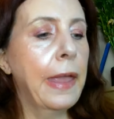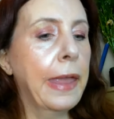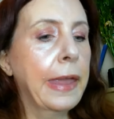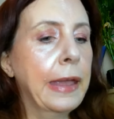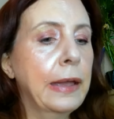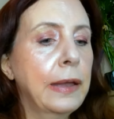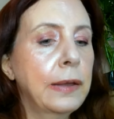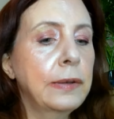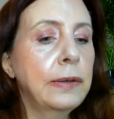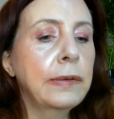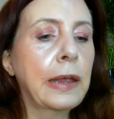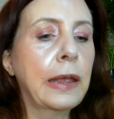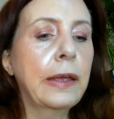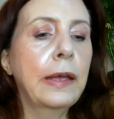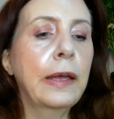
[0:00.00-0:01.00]

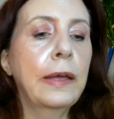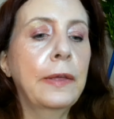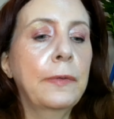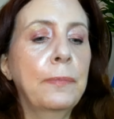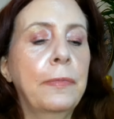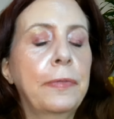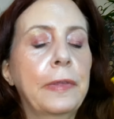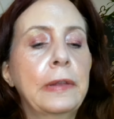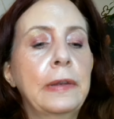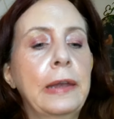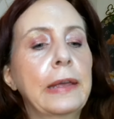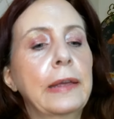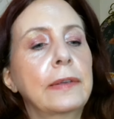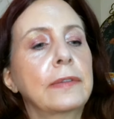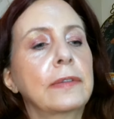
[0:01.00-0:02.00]
and um, the
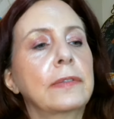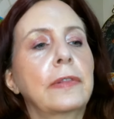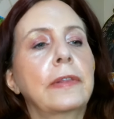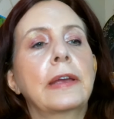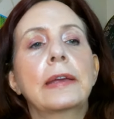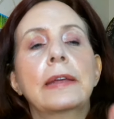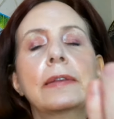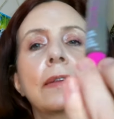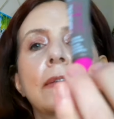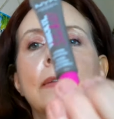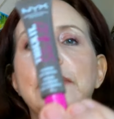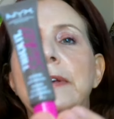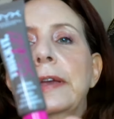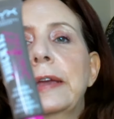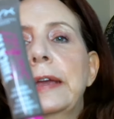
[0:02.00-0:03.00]
NYX Thicket
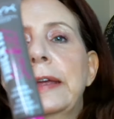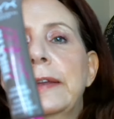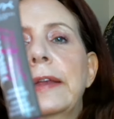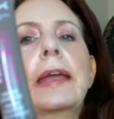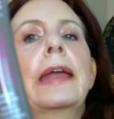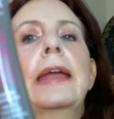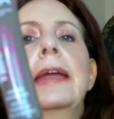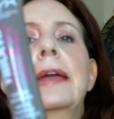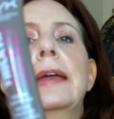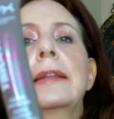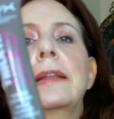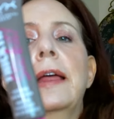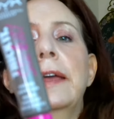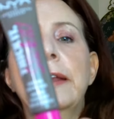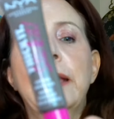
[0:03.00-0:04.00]
Stick It
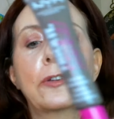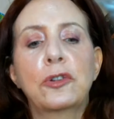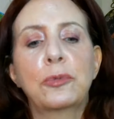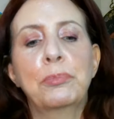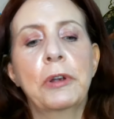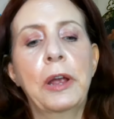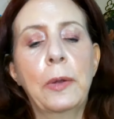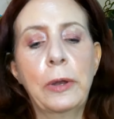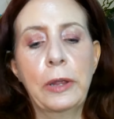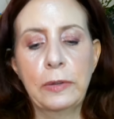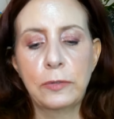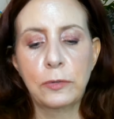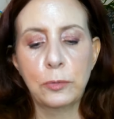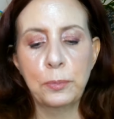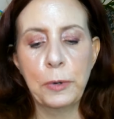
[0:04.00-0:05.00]
in Light Ash Brown
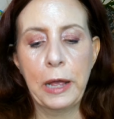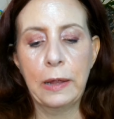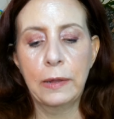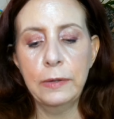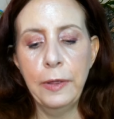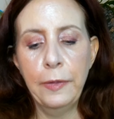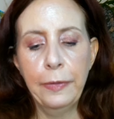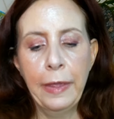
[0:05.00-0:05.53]
as well.